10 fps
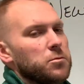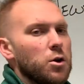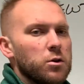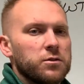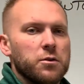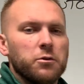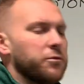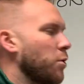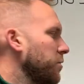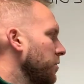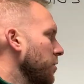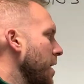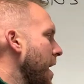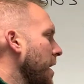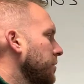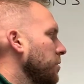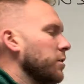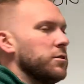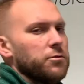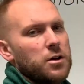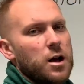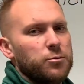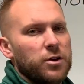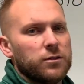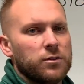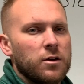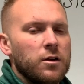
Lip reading: Notice those forces are acting on different objects.